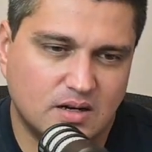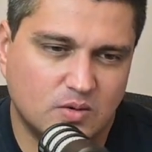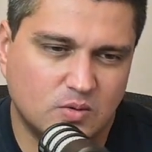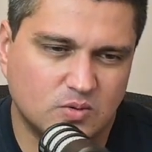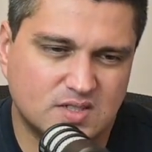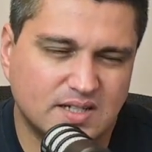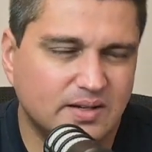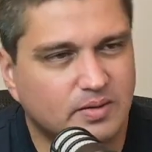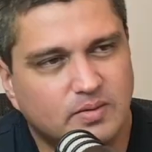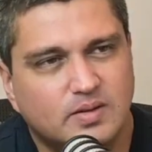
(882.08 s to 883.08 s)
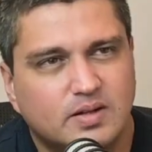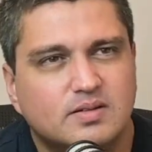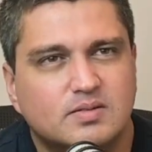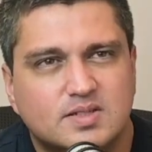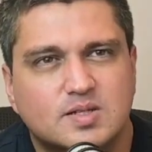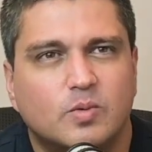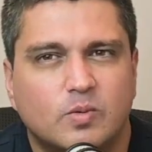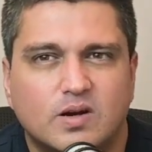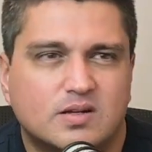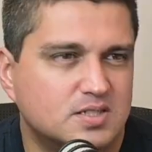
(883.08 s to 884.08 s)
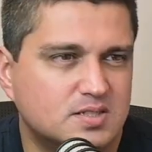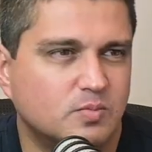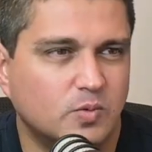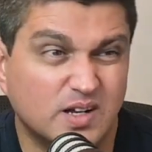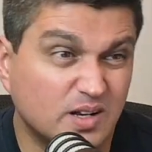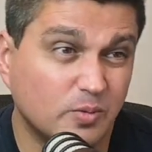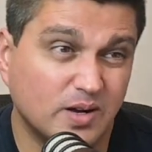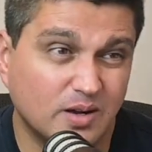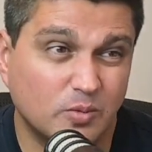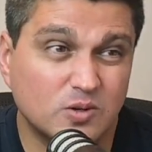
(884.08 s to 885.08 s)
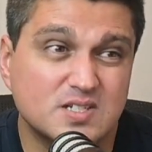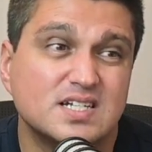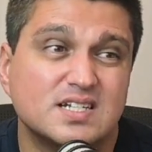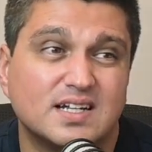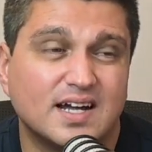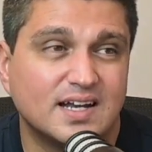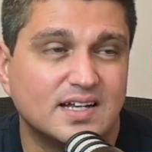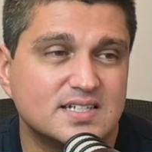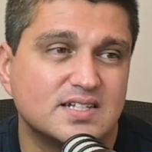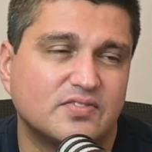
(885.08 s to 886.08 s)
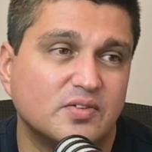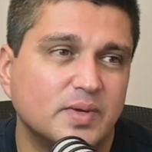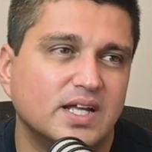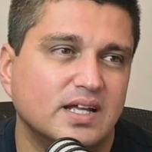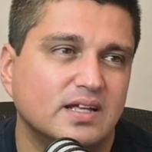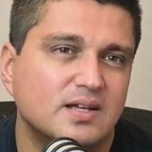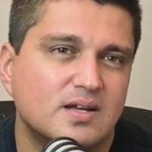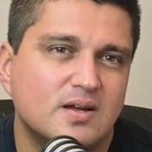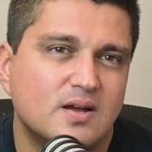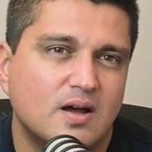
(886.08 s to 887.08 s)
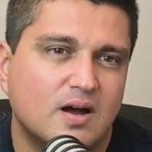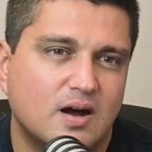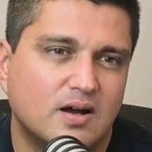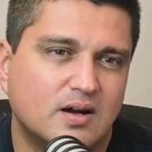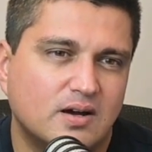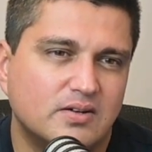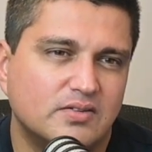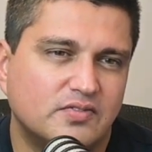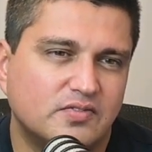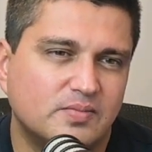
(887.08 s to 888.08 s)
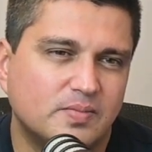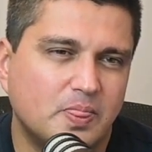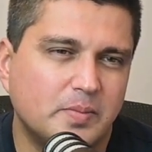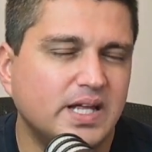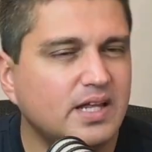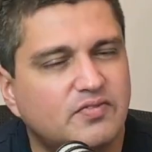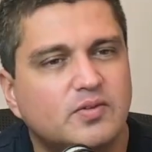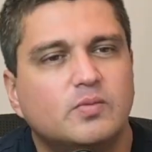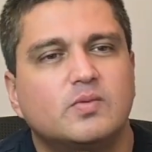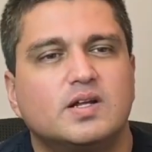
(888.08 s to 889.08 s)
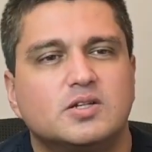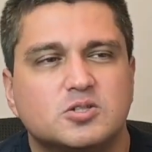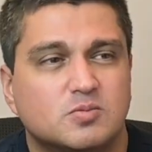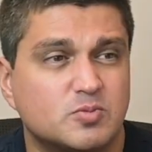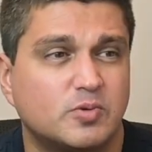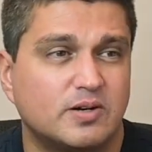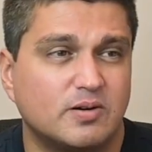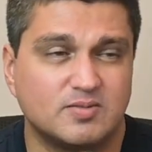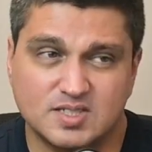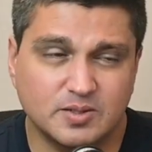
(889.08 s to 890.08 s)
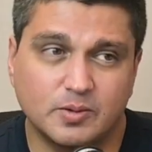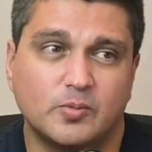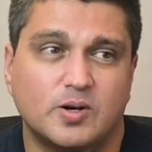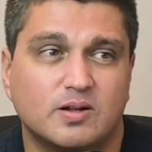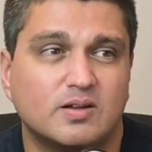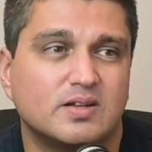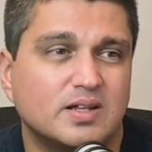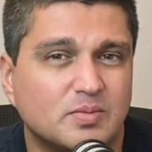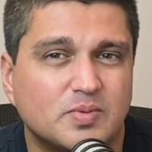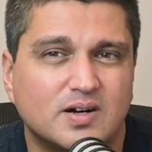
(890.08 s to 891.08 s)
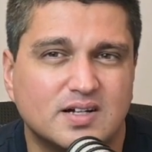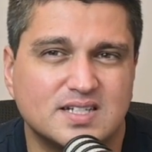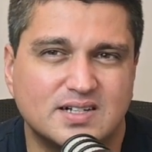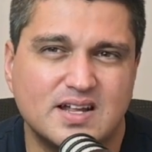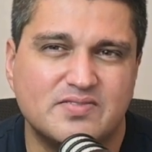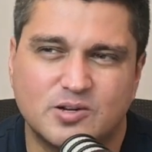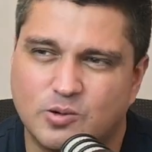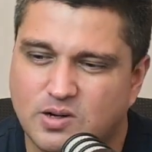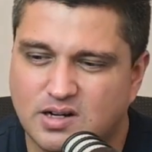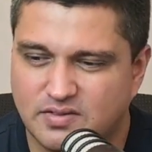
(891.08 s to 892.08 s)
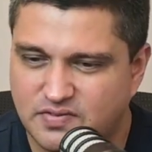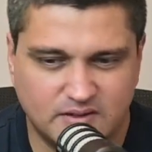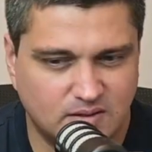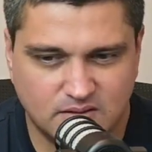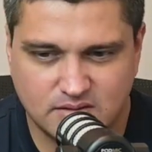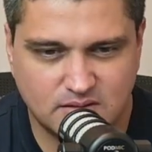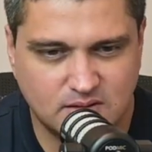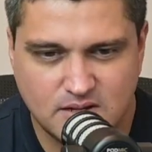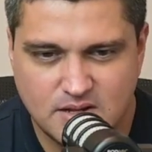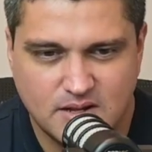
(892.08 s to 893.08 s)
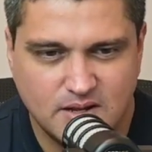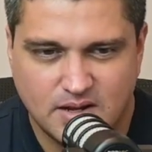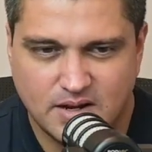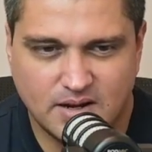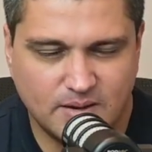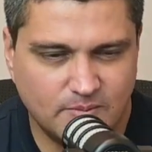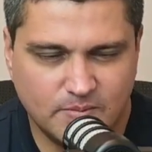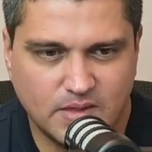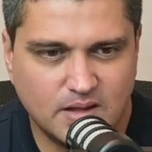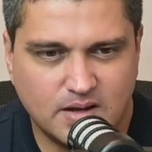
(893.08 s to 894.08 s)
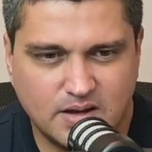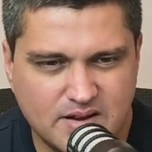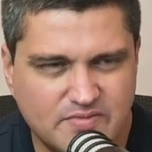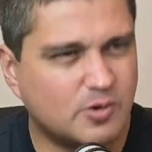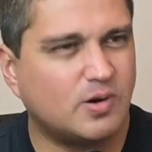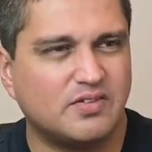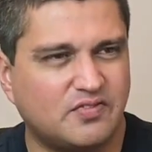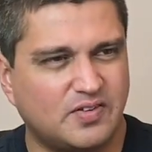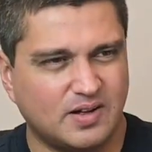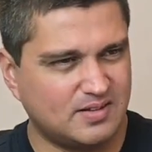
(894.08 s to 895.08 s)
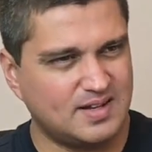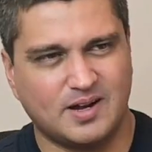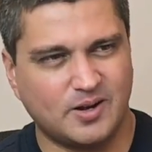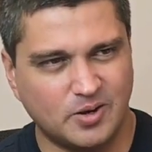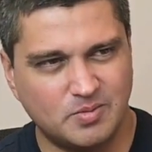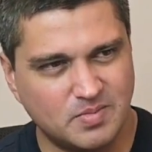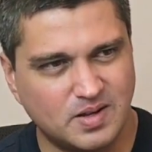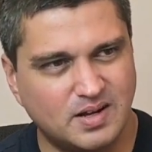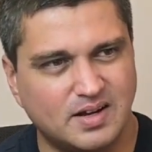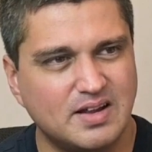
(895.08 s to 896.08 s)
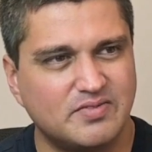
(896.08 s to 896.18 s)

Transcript: also somewhere where I could just work in a way I wanted. And for me, I kind of but even in jobs where I was doing well in the past, I never quite felt at home. I